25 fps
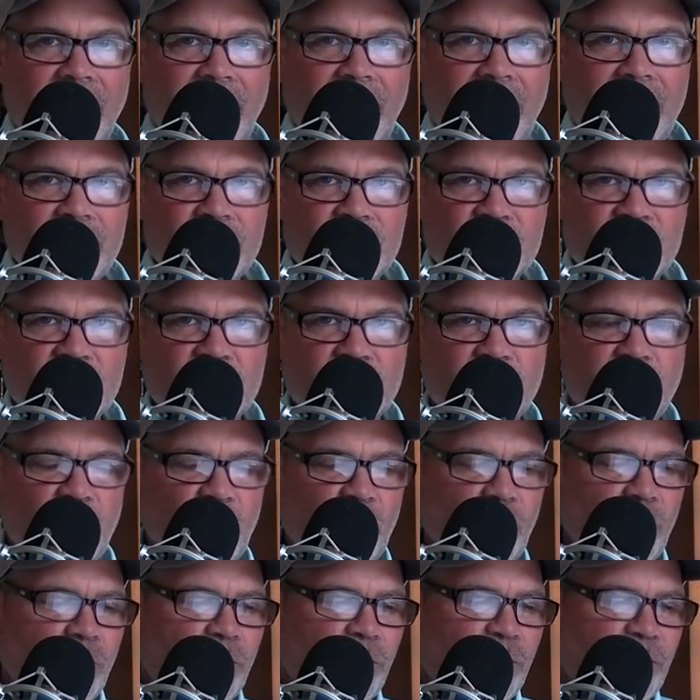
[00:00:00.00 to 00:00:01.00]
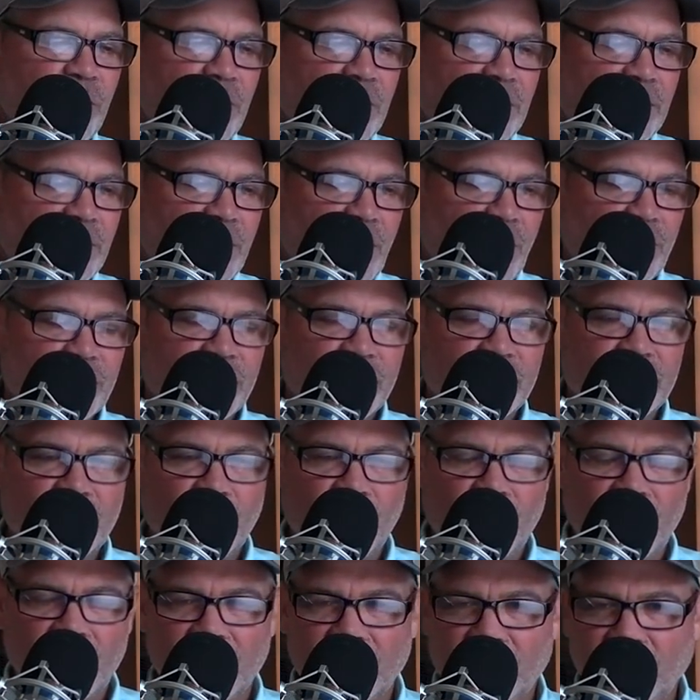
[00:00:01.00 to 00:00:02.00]
in spoon feed doses.
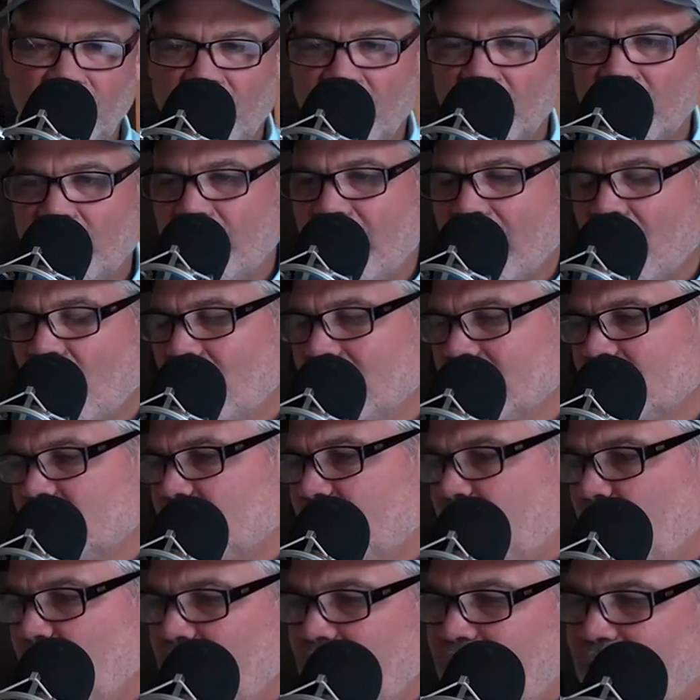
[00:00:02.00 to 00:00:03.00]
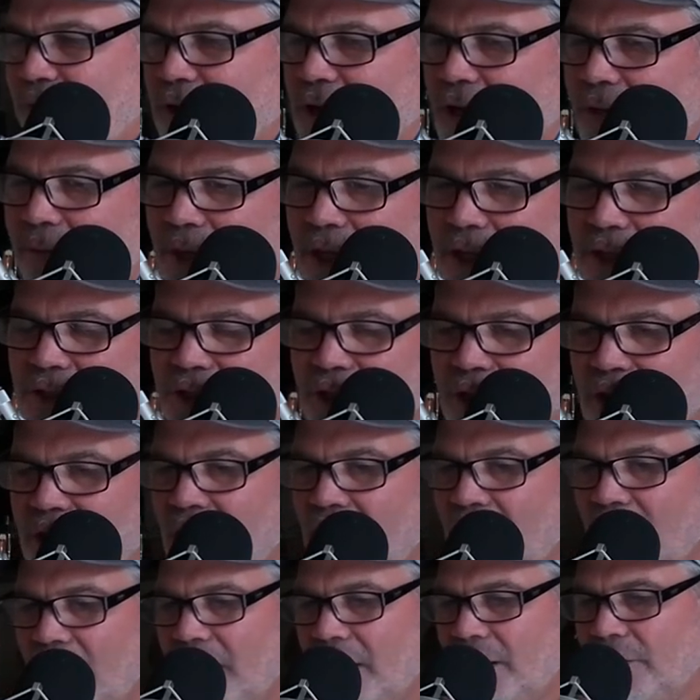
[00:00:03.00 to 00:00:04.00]
And we're going to talk about what spoon feeding means and
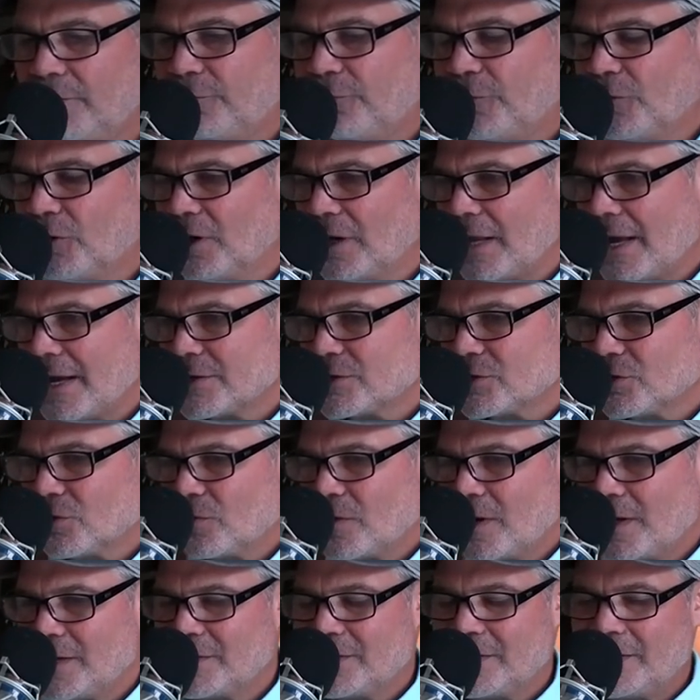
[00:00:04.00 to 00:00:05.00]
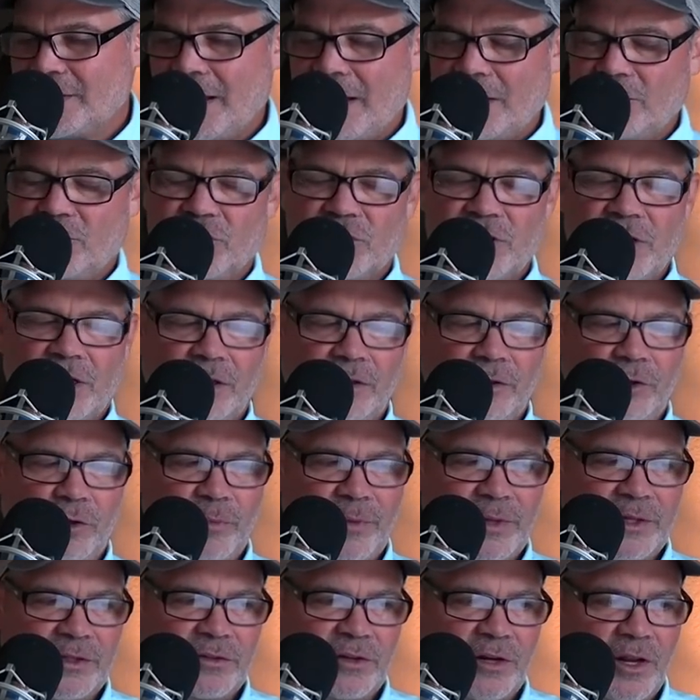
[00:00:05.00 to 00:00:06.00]
fertilizer rates and nitrogen a little
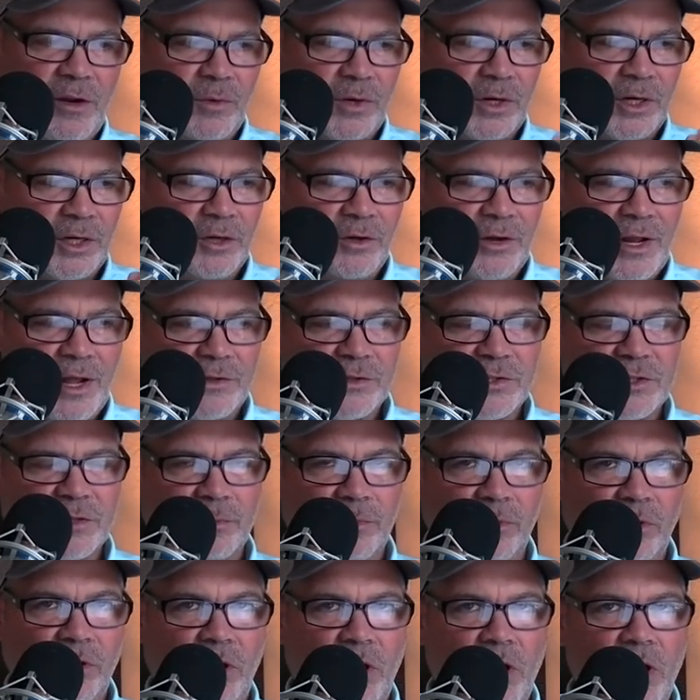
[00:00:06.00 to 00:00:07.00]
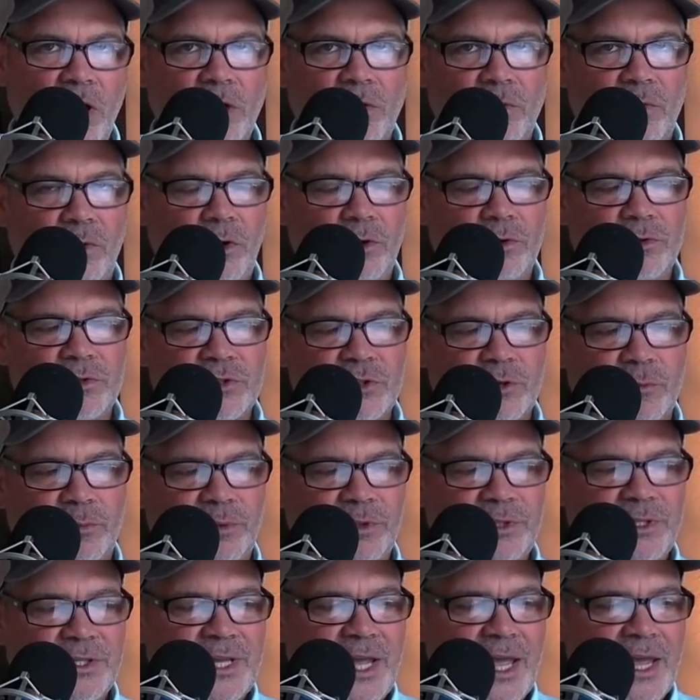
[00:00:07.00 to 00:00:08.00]
bit today. We're going to go down some long roads, so
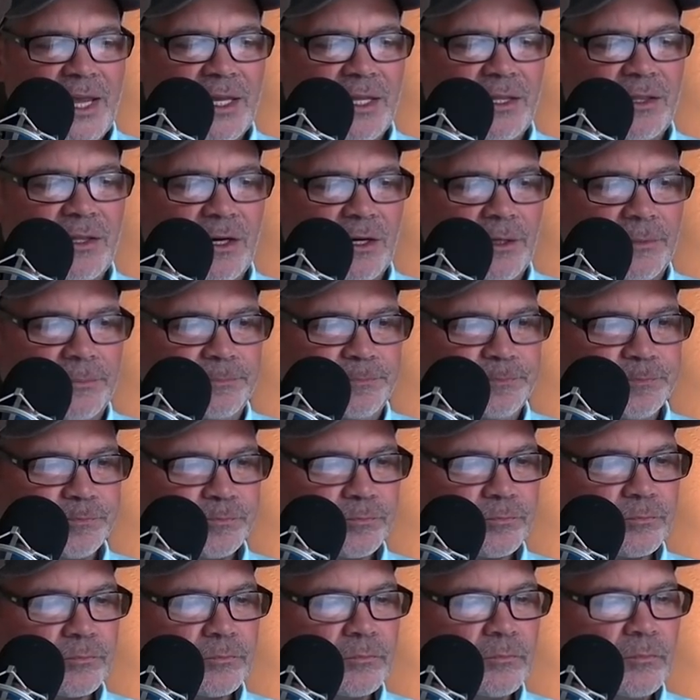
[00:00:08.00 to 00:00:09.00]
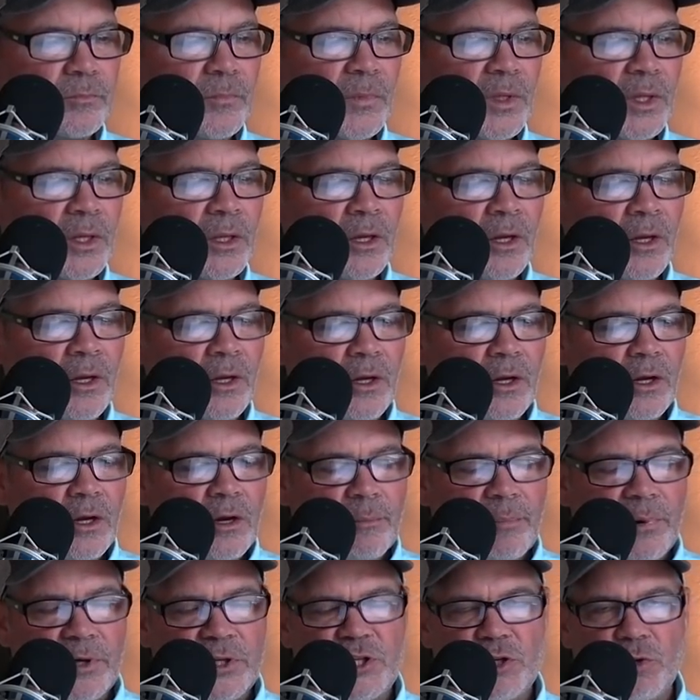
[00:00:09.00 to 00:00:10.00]
please hang in there.
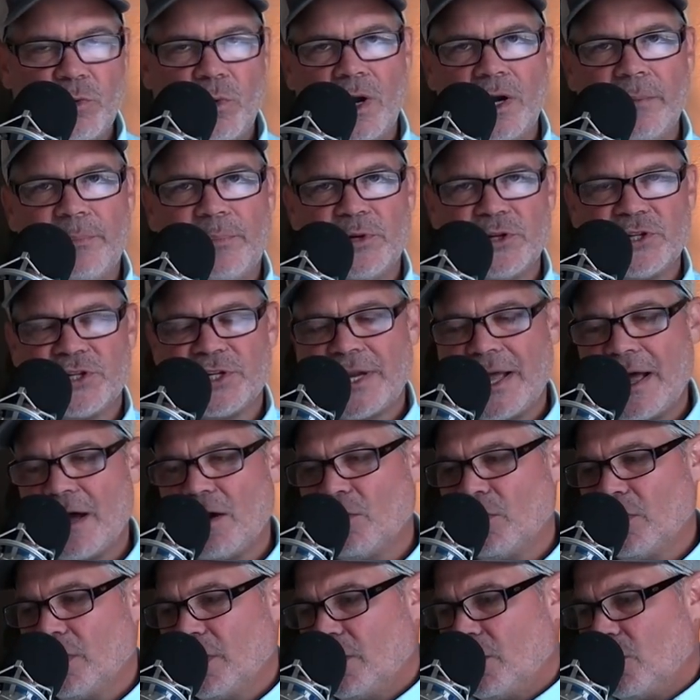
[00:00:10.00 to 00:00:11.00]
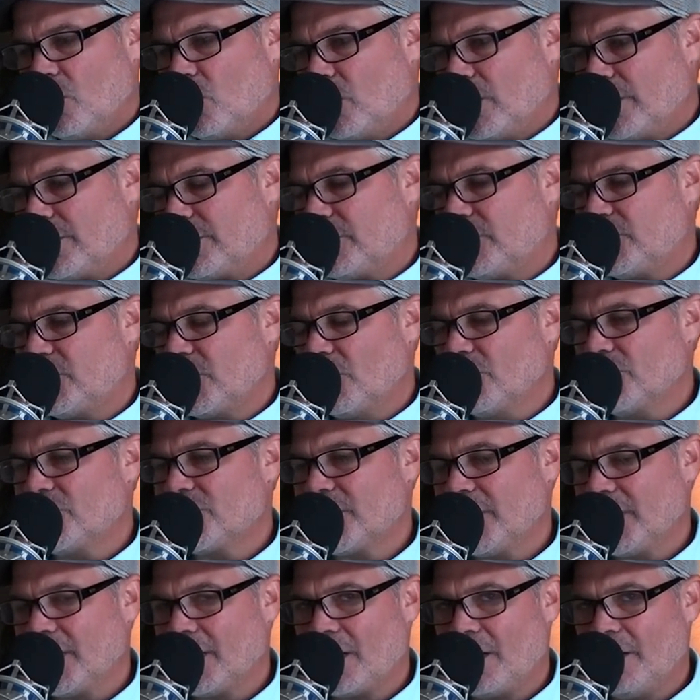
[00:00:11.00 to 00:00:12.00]
But you want to push it out with
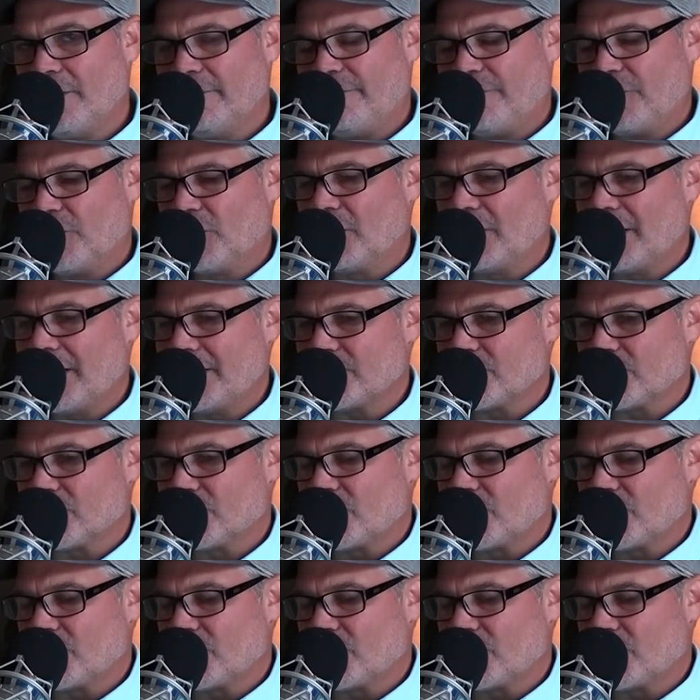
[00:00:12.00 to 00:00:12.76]
dosing of fertilizer.